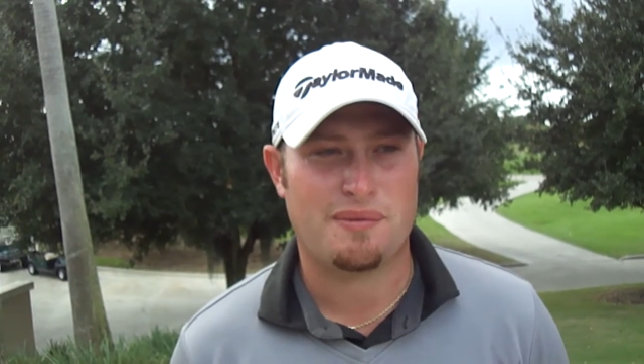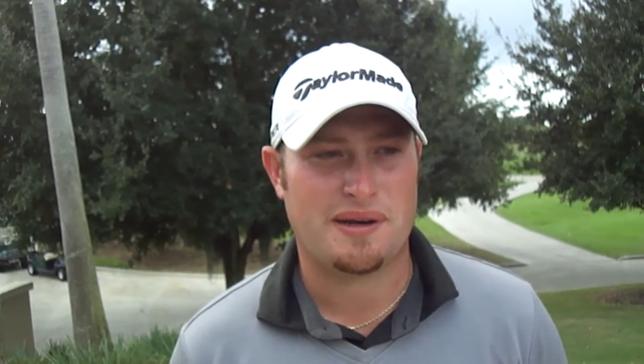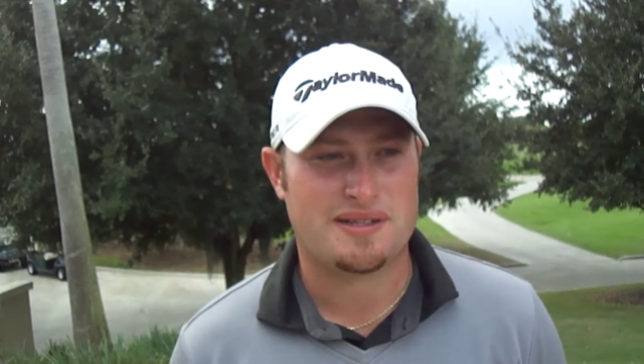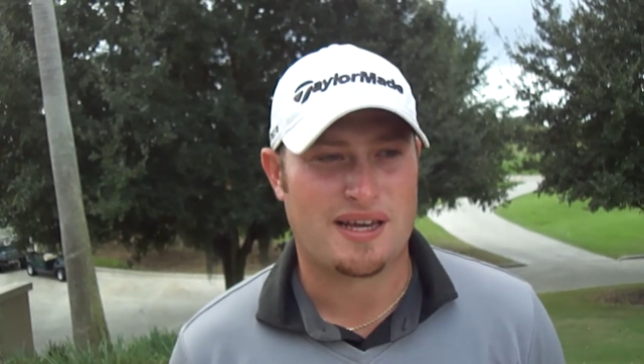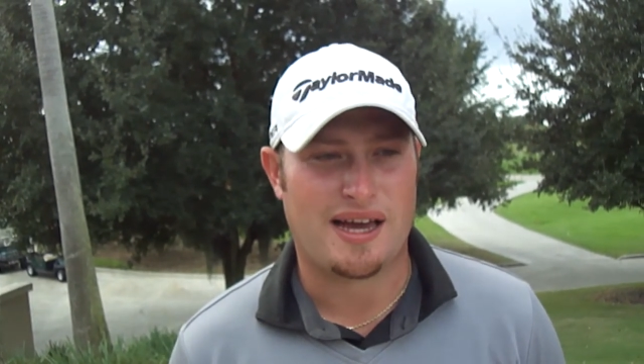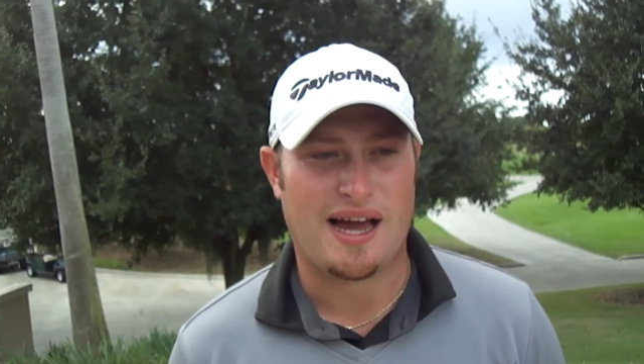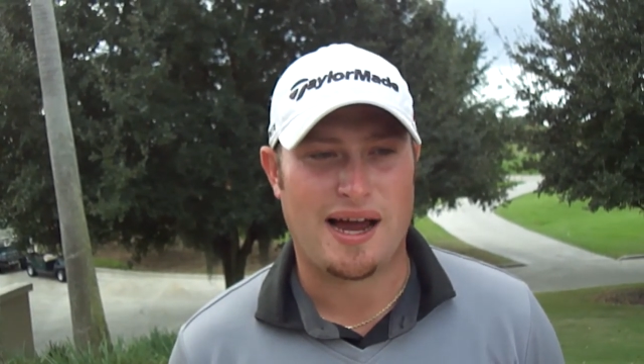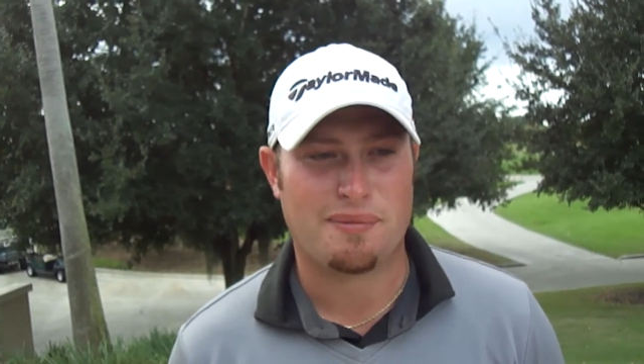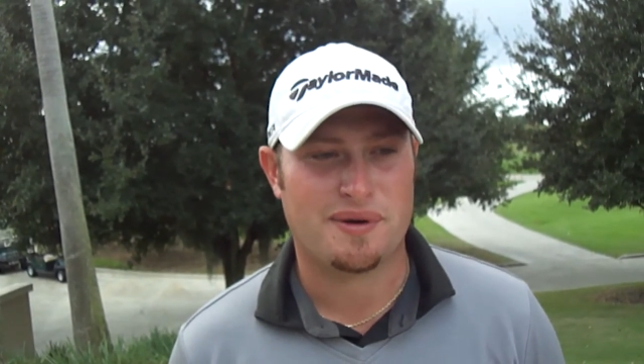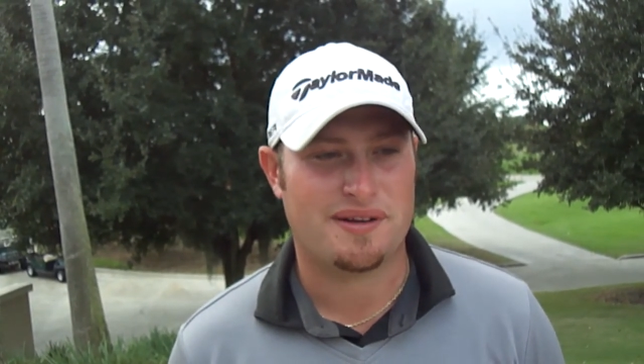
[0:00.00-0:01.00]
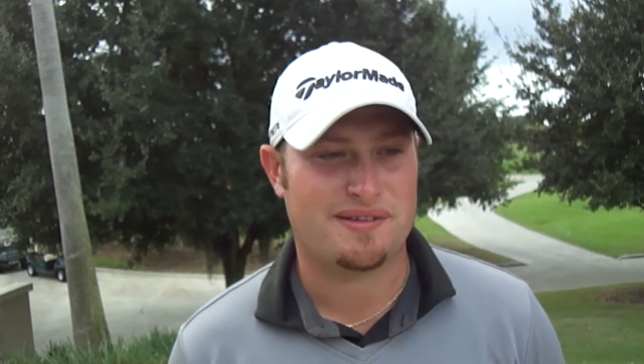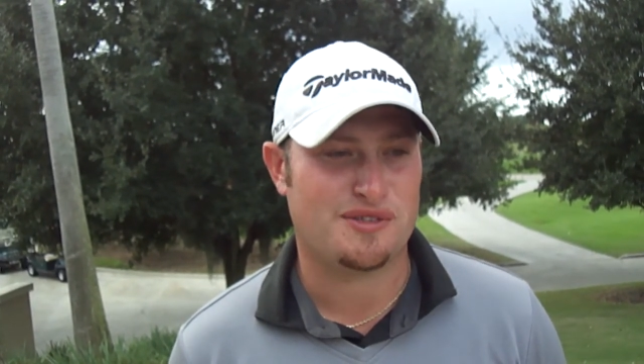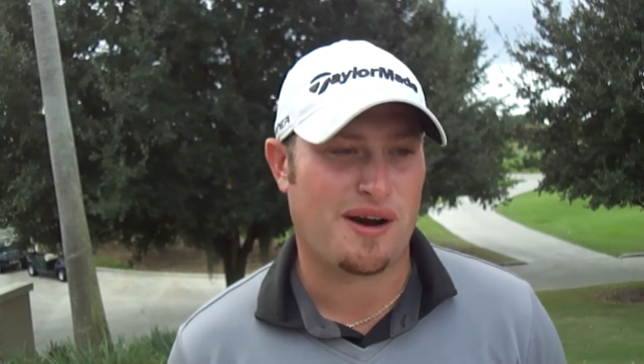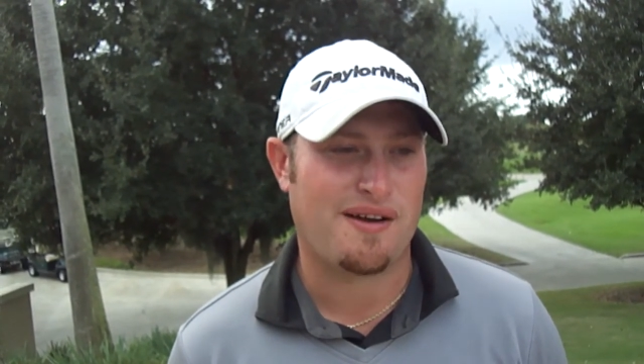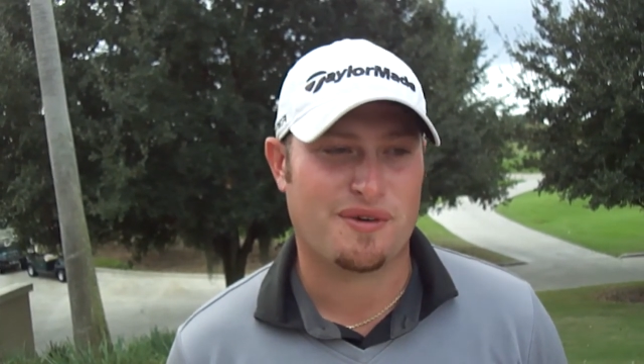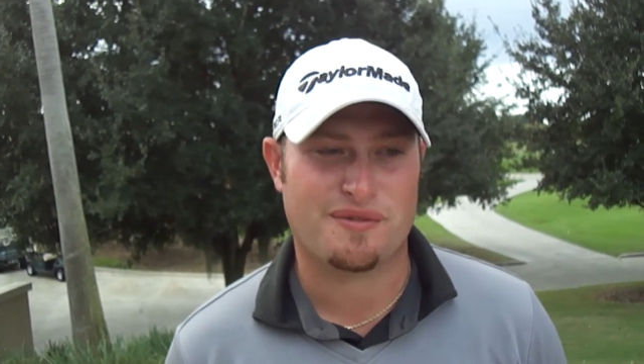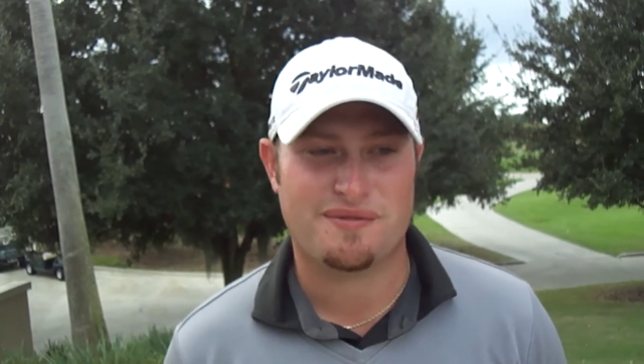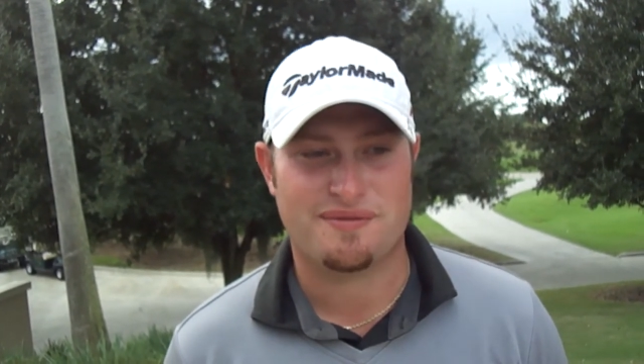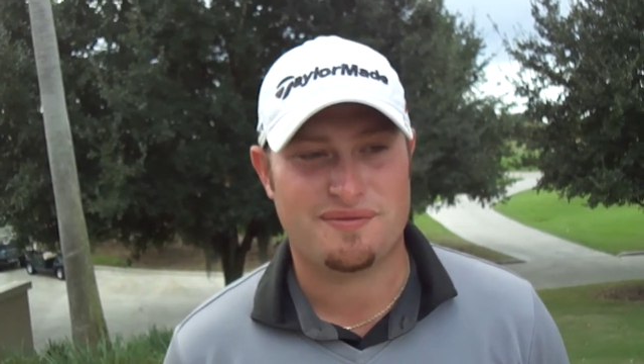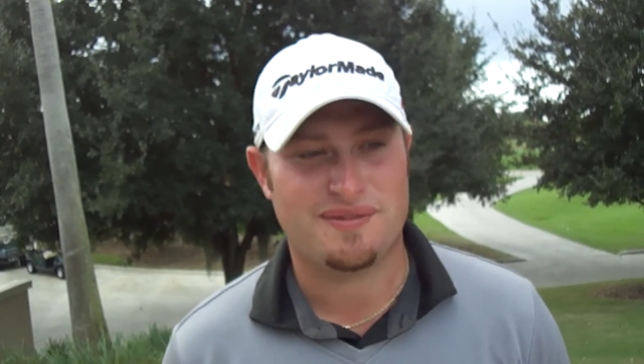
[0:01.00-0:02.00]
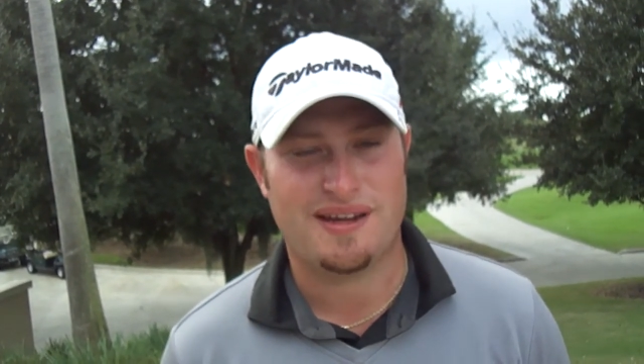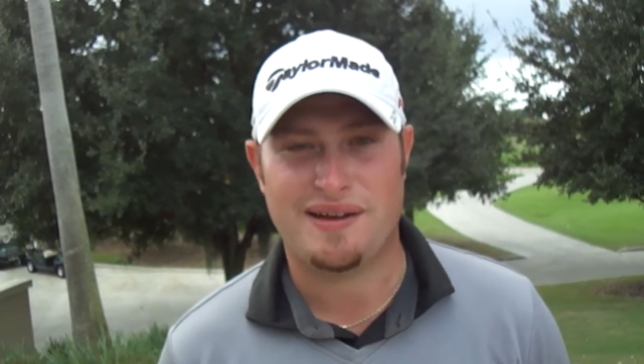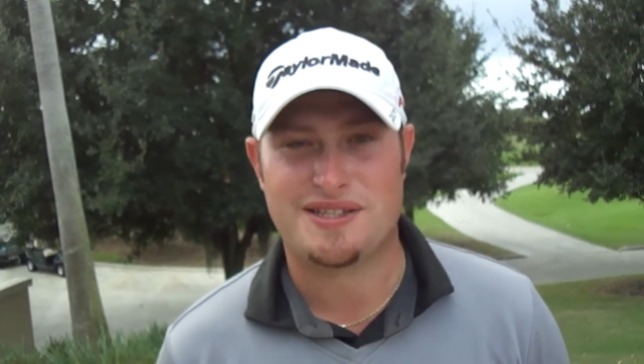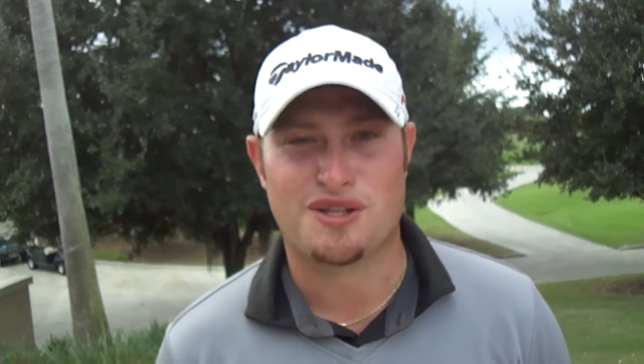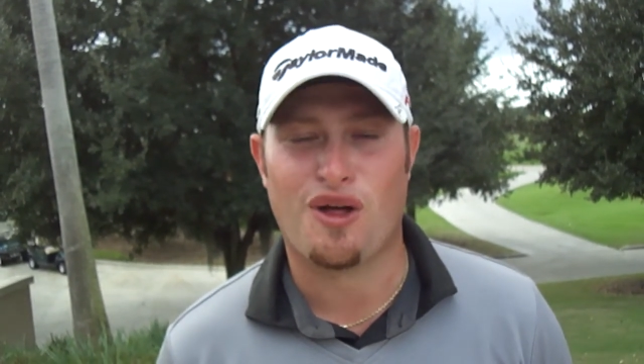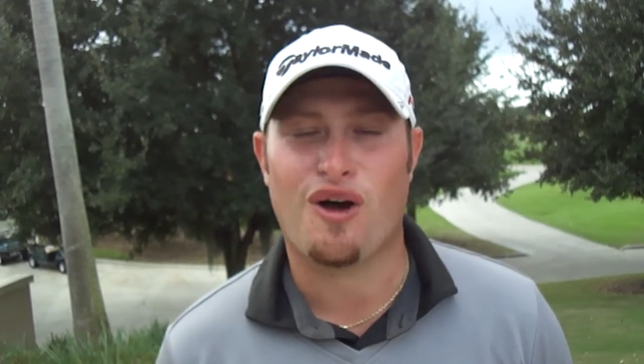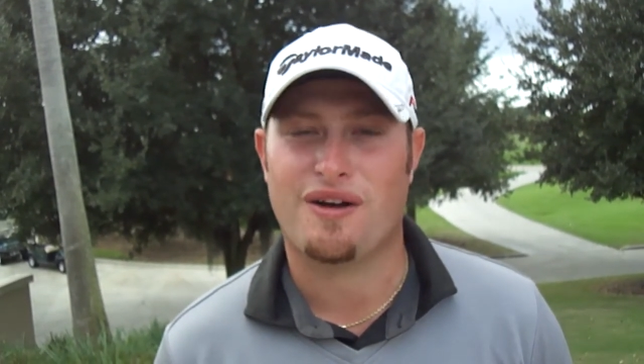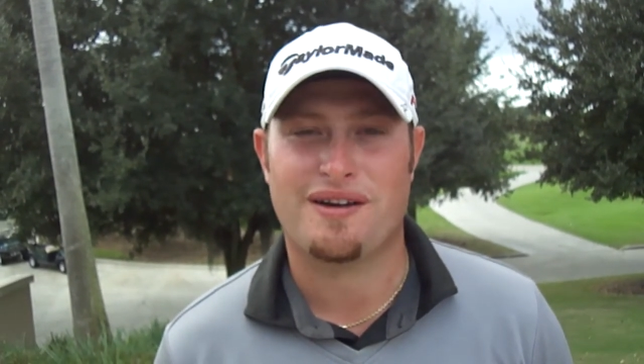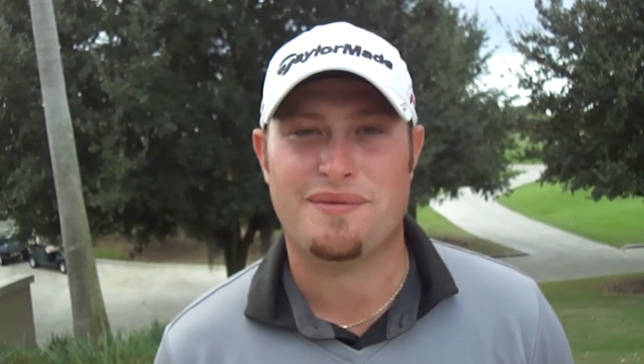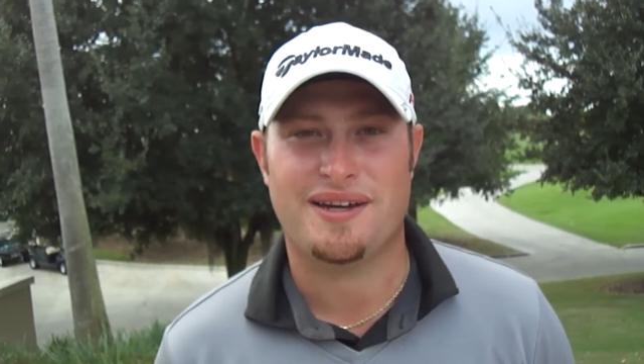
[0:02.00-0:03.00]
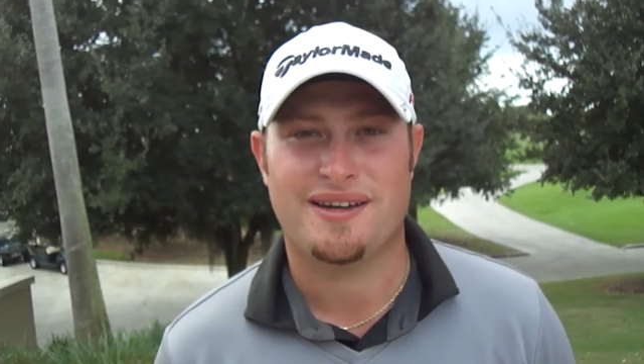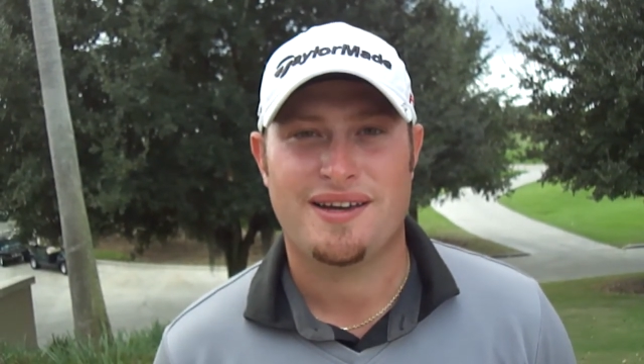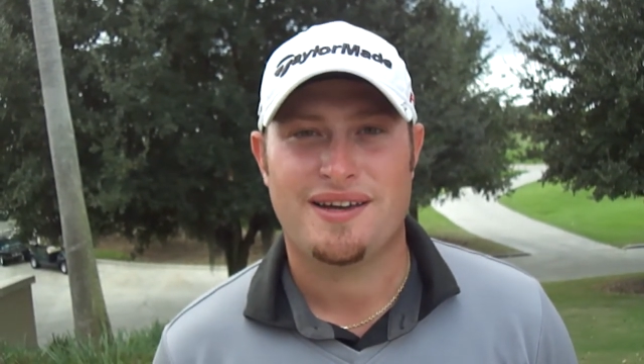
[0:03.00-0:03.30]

I mean, it's like hybrid driver, and it's long. I mean.